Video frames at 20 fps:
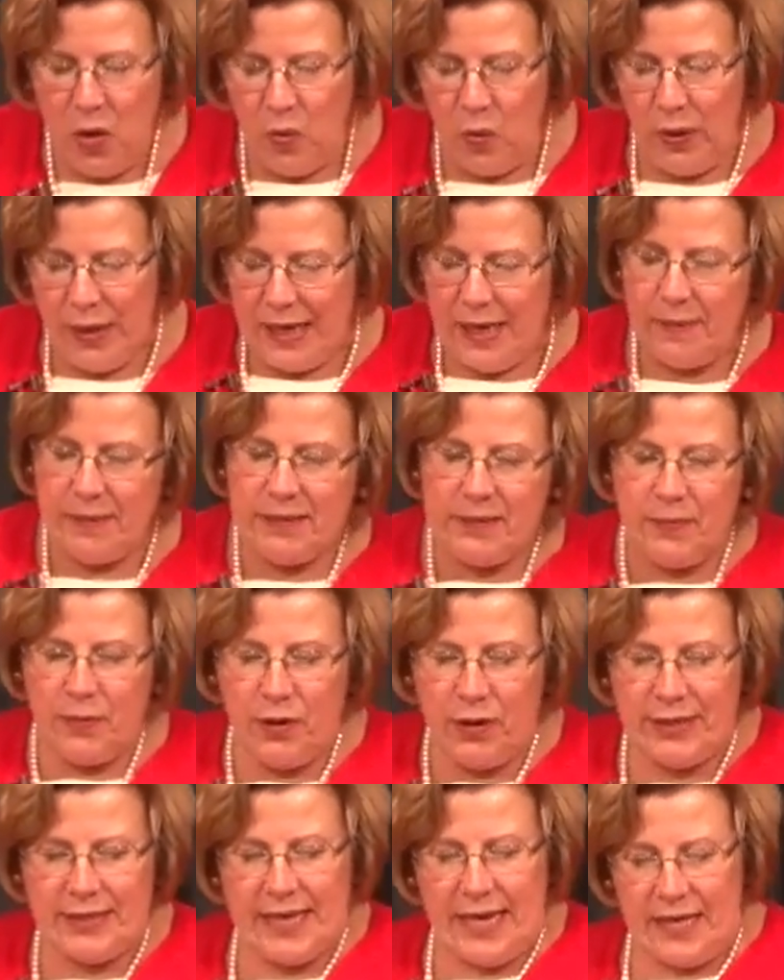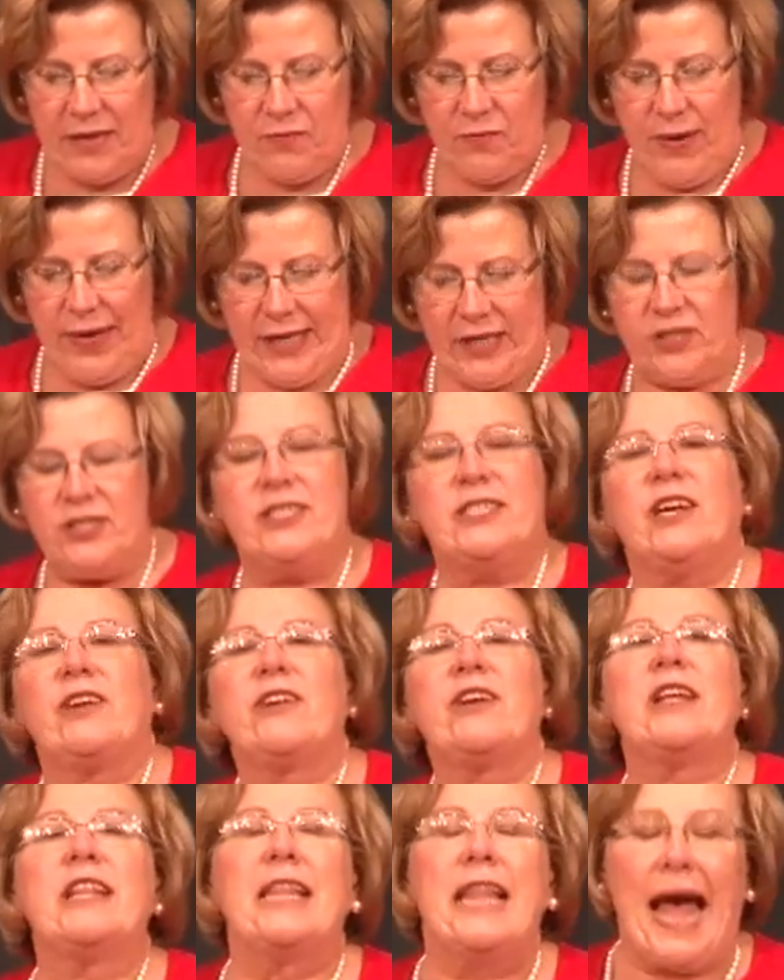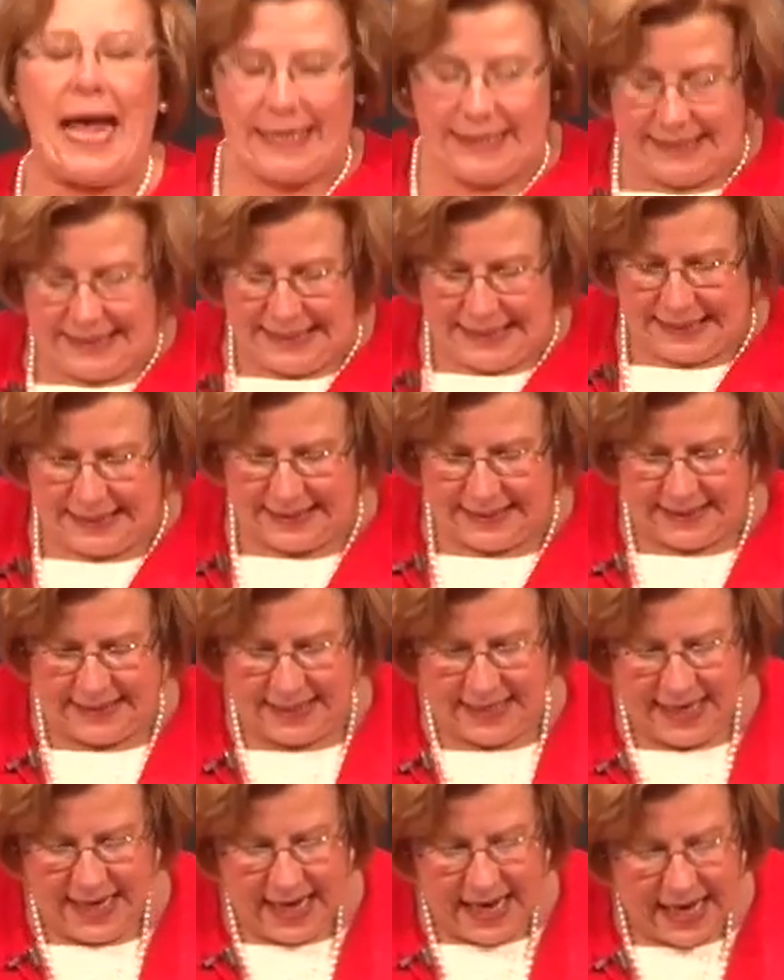Williamsburg decorations are classics.